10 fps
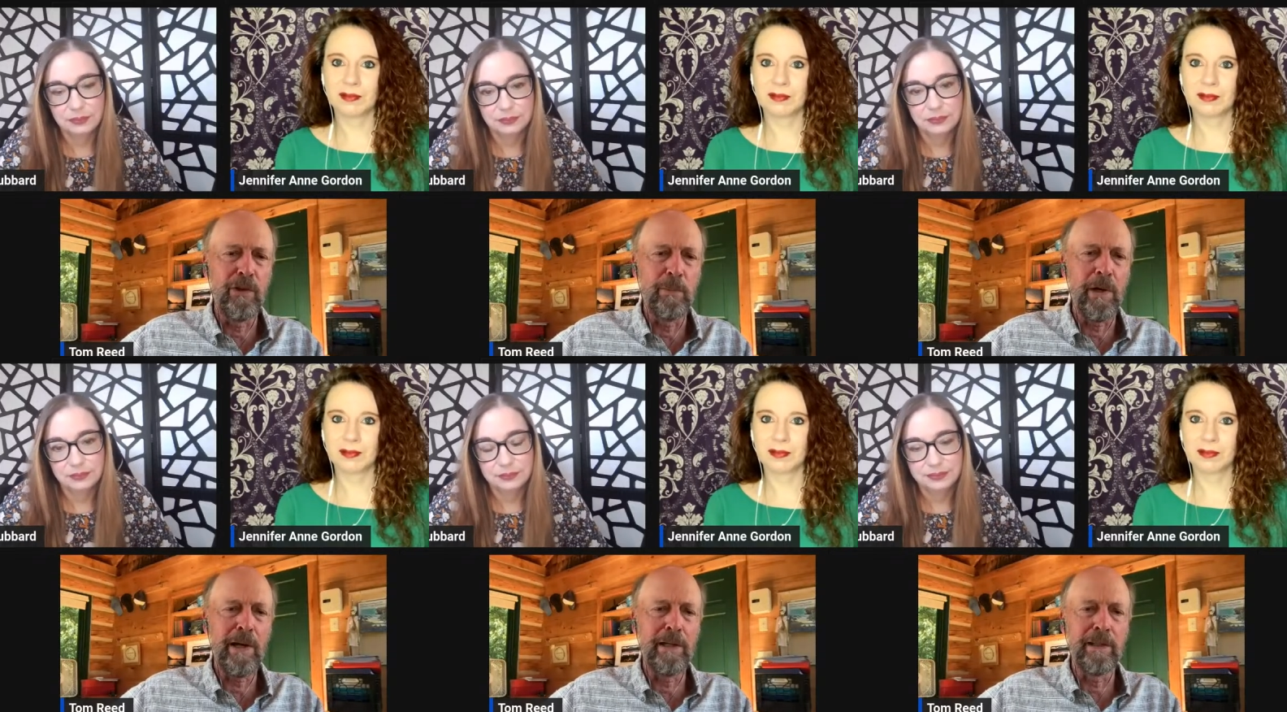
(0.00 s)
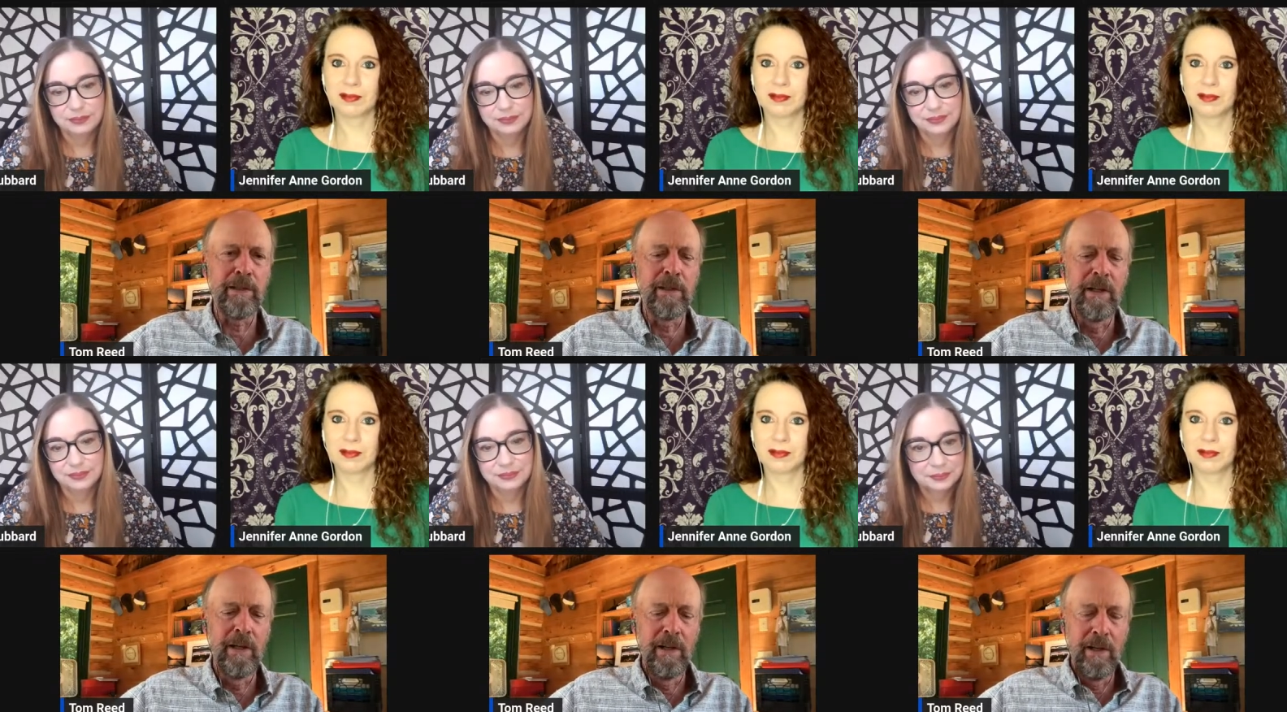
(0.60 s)
Speaker 1: nearby. And
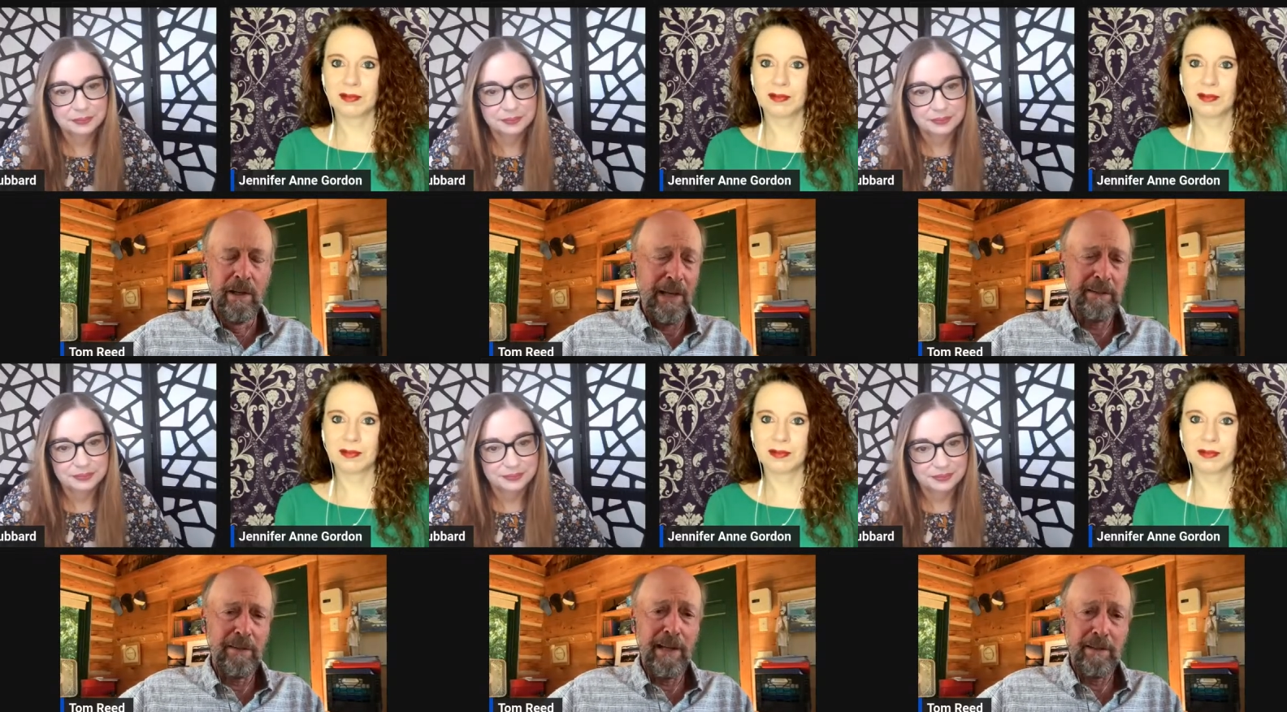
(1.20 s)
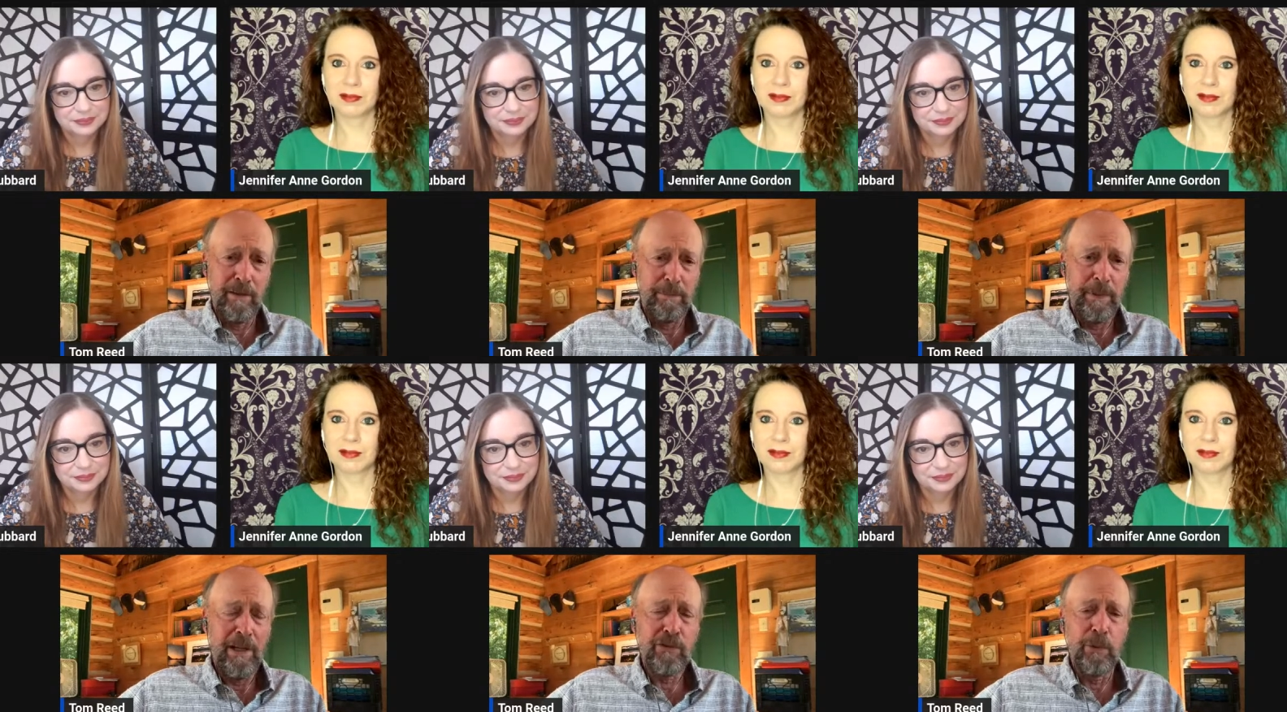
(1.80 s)
that, that
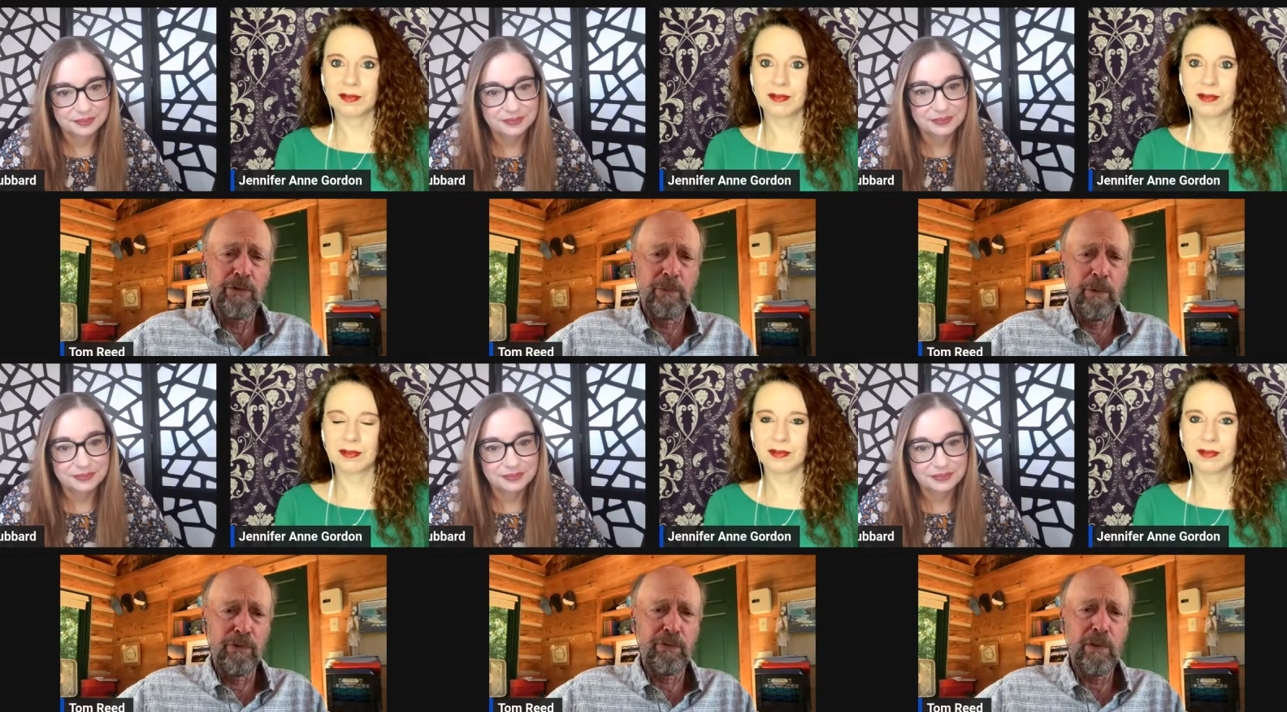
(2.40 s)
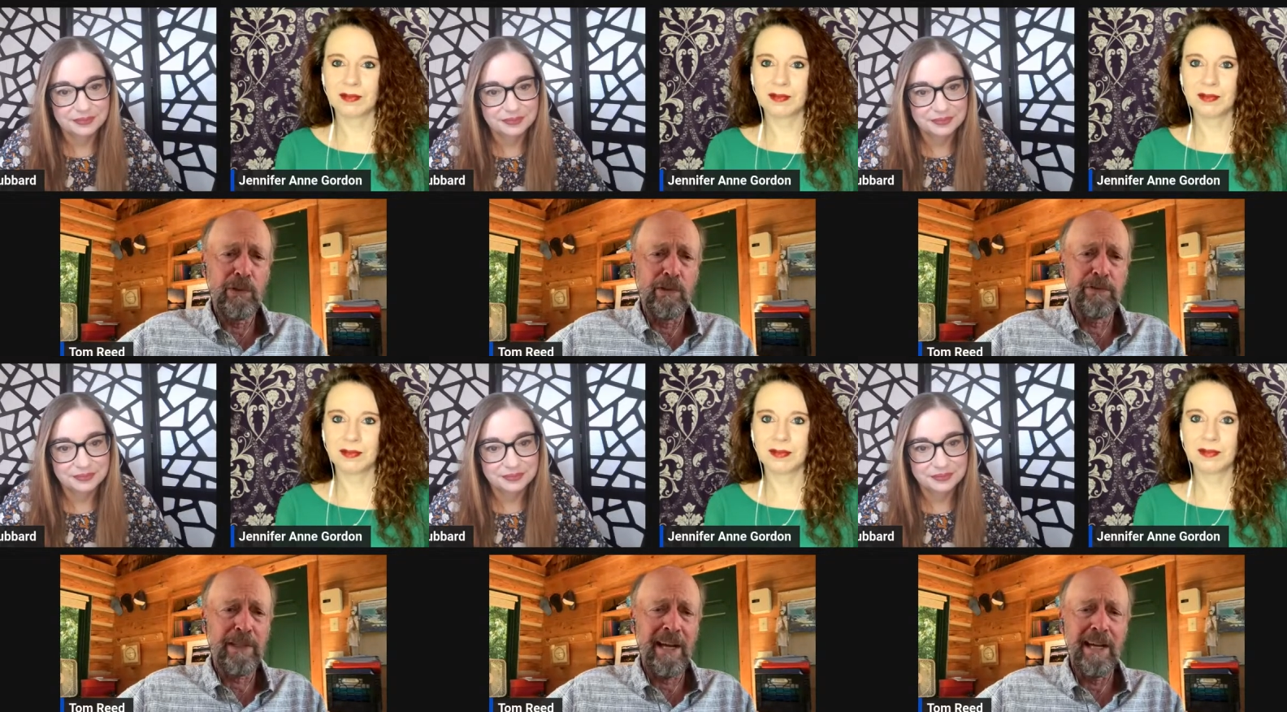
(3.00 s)
piazza was, was full
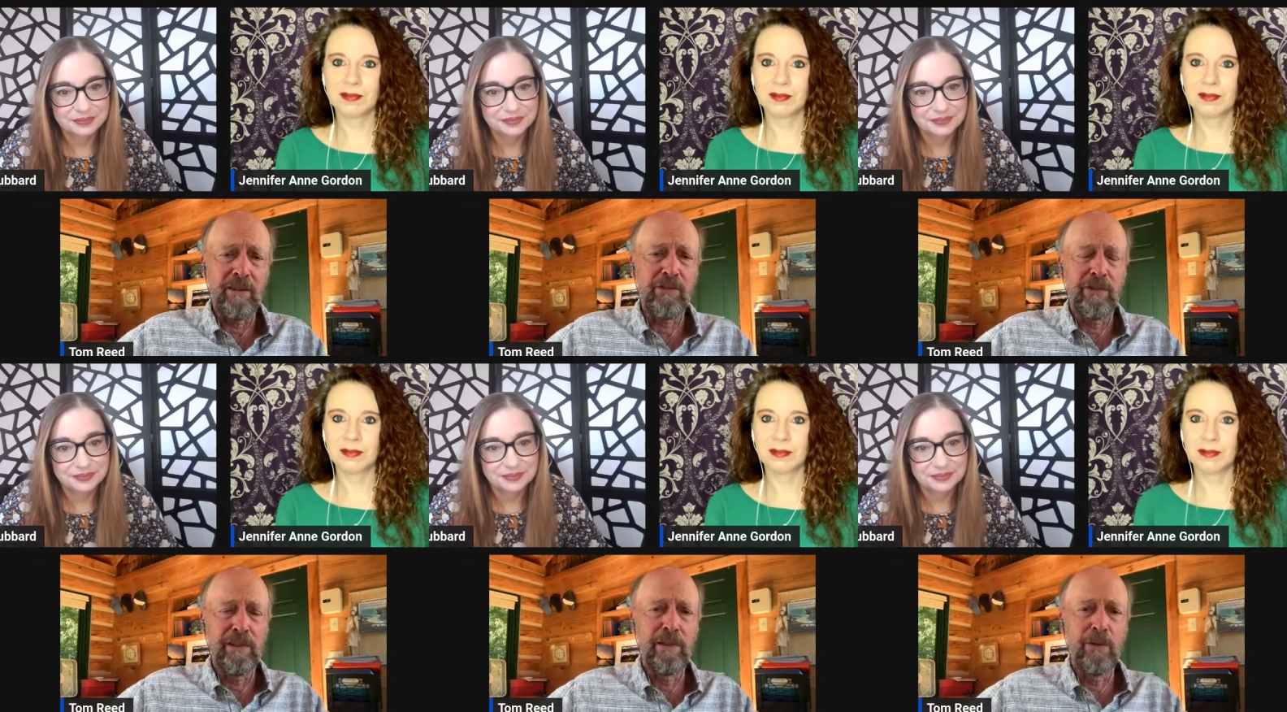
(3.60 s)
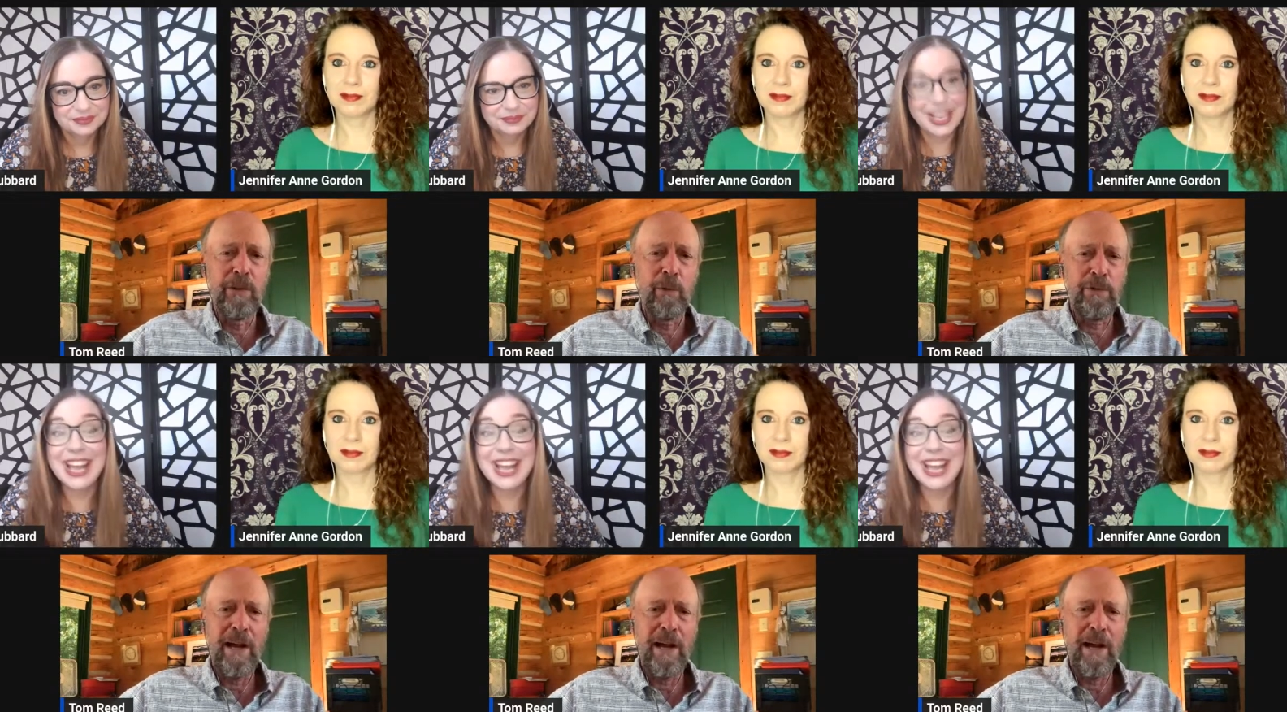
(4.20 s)
of cats. You know, there were